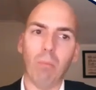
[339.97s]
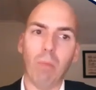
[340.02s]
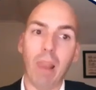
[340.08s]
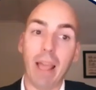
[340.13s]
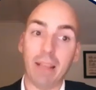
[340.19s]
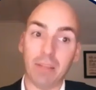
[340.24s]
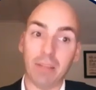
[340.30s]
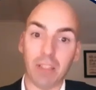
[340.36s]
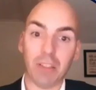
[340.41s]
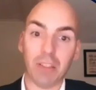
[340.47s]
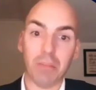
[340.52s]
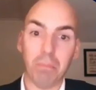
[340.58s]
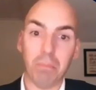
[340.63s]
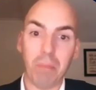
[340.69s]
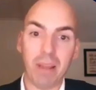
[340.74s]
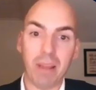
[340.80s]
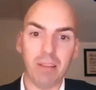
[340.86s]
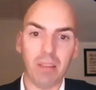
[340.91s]
less
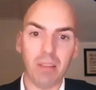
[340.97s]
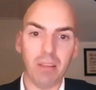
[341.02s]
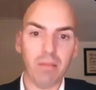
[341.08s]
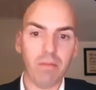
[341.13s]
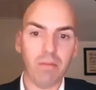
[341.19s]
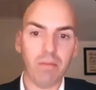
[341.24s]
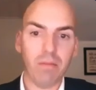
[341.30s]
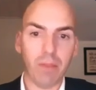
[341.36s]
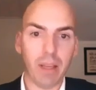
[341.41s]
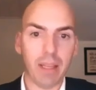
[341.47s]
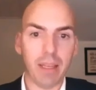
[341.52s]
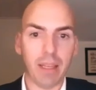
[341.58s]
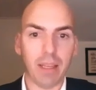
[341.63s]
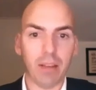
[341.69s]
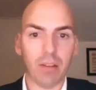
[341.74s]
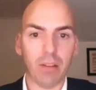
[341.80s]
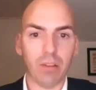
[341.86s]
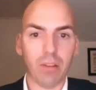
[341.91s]
expensive, and
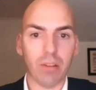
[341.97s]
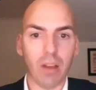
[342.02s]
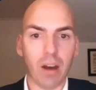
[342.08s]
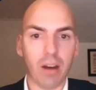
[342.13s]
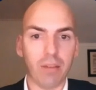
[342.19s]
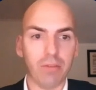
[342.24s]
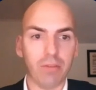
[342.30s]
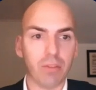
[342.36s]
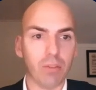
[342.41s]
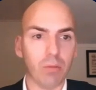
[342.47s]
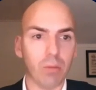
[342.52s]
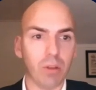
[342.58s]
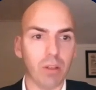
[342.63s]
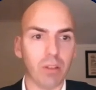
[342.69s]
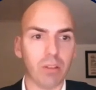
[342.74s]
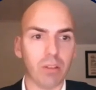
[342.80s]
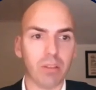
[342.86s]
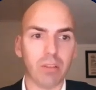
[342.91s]
then
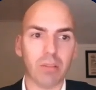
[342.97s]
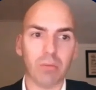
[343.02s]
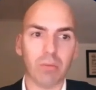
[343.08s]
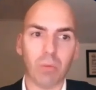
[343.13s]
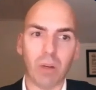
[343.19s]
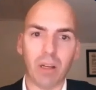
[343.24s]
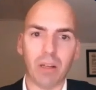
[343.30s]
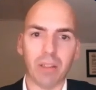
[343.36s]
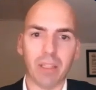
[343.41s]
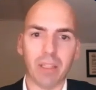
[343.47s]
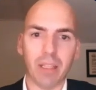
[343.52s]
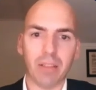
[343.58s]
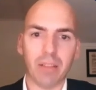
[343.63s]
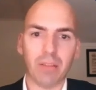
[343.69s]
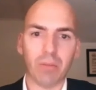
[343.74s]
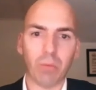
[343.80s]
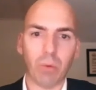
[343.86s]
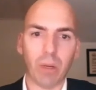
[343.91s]
afterwards, well,
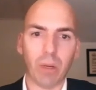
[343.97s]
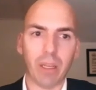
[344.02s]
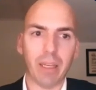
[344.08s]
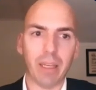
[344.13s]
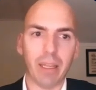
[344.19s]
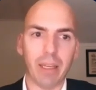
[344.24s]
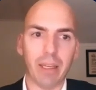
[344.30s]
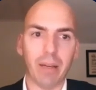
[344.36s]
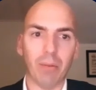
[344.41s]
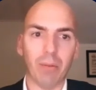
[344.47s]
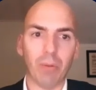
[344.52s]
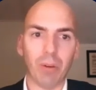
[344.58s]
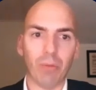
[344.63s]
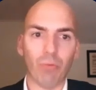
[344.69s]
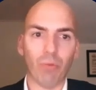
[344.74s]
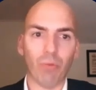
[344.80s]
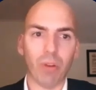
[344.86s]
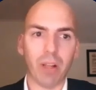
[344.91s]
that's when we
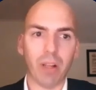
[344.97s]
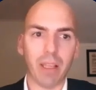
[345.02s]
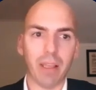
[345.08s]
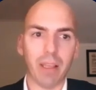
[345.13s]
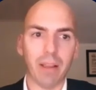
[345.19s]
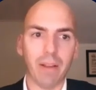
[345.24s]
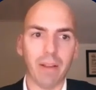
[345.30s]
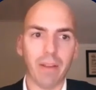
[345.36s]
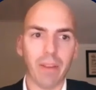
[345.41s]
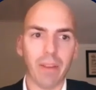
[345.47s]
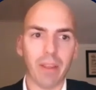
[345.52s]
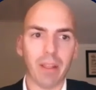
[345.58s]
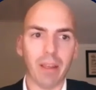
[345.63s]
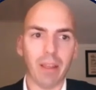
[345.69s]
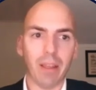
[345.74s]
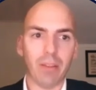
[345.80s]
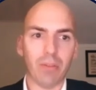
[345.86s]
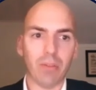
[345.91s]
really
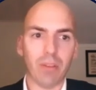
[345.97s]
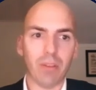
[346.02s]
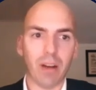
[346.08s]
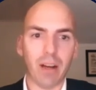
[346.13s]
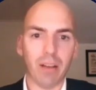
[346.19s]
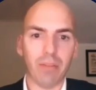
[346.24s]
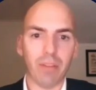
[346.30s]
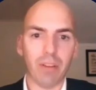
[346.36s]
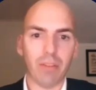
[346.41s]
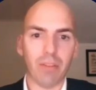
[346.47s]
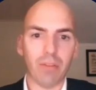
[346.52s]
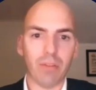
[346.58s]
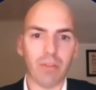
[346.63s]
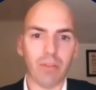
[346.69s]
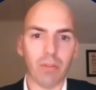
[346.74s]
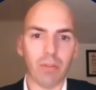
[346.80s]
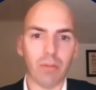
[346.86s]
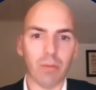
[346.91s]
need to dive
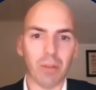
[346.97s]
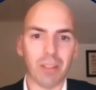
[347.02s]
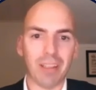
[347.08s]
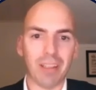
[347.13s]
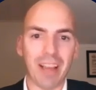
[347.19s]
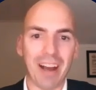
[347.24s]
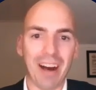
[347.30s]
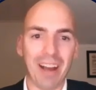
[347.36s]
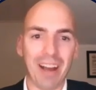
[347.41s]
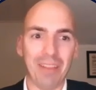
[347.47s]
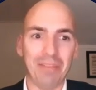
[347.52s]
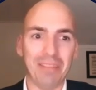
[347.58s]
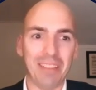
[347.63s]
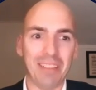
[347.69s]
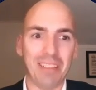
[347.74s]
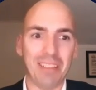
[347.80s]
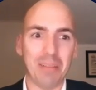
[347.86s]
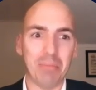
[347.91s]
into
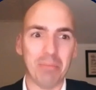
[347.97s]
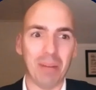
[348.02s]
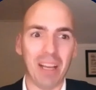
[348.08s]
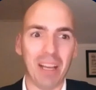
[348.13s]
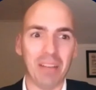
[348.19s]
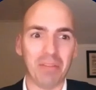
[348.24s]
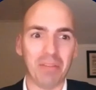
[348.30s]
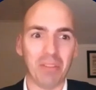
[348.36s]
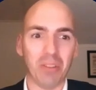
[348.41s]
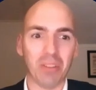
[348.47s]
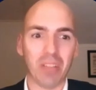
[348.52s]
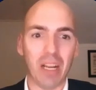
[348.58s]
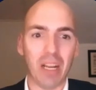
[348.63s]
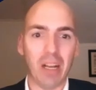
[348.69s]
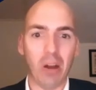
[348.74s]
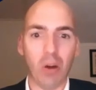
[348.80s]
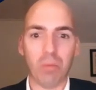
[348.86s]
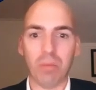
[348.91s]
biofuels.
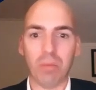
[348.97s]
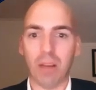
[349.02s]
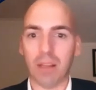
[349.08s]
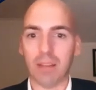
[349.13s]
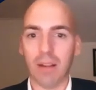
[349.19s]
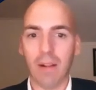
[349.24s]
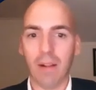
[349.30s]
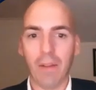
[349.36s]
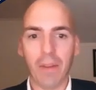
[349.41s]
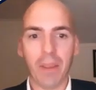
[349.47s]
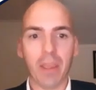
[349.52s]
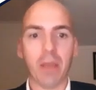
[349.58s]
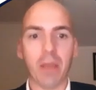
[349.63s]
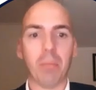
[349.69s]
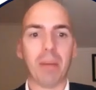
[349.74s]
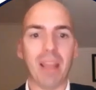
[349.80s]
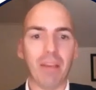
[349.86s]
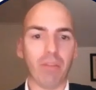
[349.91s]
I hope not,
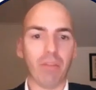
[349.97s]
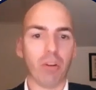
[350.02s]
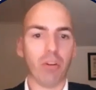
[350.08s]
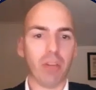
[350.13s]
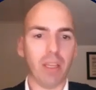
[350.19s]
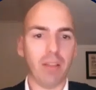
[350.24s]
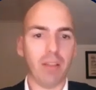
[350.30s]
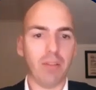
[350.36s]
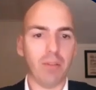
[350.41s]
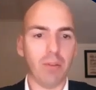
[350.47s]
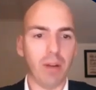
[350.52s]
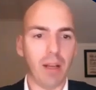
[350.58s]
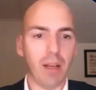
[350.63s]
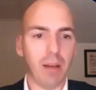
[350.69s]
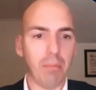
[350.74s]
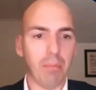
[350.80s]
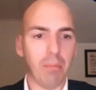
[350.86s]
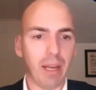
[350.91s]
but have a look into
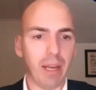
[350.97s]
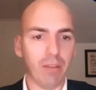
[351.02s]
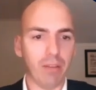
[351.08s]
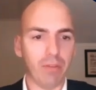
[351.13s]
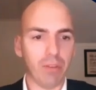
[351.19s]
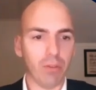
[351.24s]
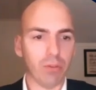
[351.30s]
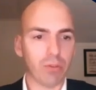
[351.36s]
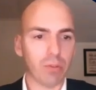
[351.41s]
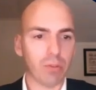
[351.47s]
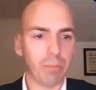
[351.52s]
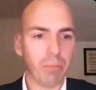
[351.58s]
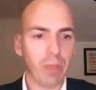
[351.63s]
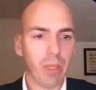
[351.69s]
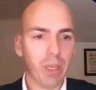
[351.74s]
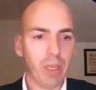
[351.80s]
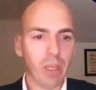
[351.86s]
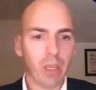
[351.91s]
biofuels.
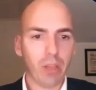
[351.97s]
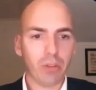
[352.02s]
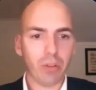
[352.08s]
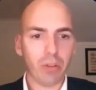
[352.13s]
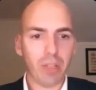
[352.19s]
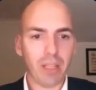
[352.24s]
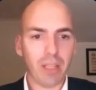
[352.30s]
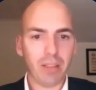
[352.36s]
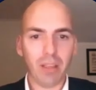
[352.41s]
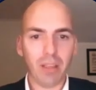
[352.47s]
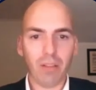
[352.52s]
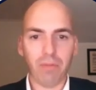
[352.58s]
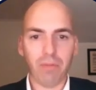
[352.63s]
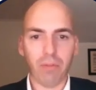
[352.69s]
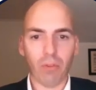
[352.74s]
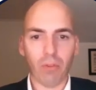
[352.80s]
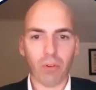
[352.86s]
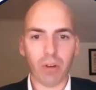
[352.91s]
So that's it
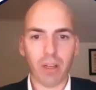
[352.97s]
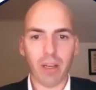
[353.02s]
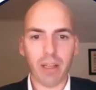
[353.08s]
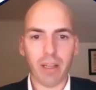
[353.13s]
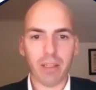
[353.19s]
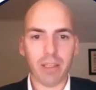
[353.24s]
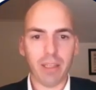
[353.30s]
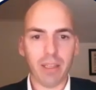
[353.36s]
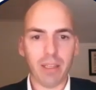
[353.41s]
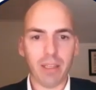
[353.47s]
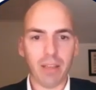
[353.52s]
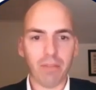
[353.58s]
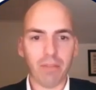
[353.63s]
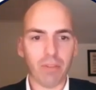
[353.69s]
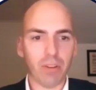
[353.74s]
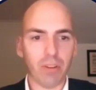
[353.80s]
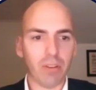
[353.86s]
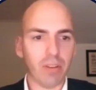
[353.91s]
for the
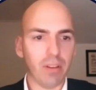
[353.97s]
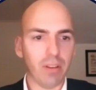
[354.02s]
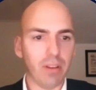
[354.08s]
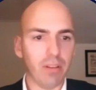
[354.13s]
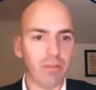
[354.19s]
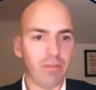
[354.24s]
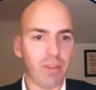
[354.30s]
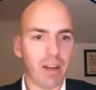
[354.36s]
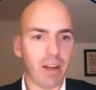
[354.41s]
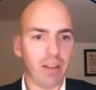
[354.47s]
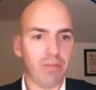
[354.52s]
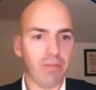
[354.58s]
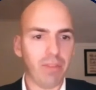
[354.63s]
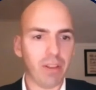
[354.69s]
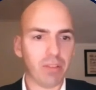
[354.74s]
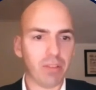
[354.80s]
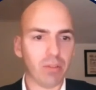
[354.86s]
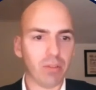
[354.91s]
different 5
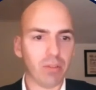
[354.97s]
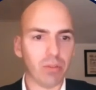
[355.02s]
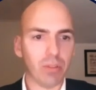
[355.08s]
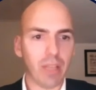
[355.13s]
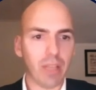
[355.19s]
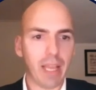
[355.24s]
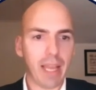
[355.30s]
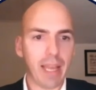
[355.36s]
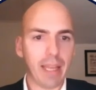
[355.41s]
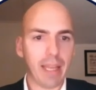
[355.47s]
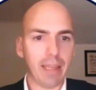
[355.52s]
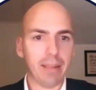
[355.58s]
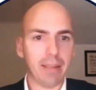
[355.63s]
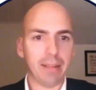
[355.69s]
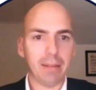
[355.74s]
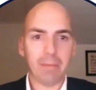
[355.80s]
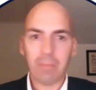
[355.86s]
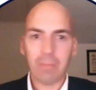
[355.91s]
vessels and